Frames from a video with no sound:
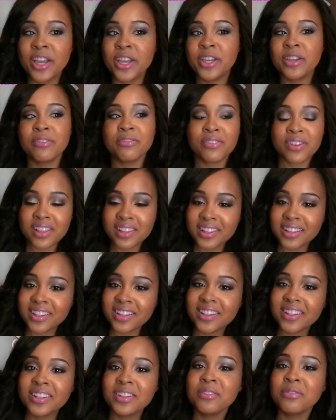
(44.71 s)
You're feeling
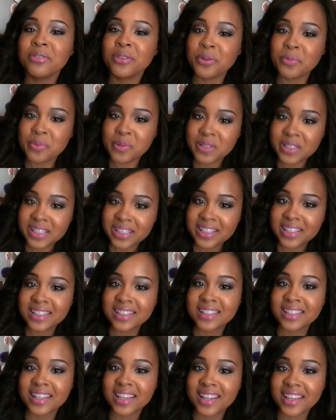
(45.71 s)
good, you feel boutique-y
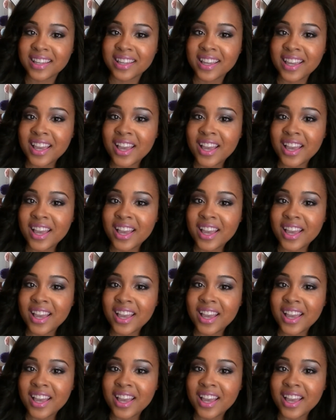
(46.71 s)
today.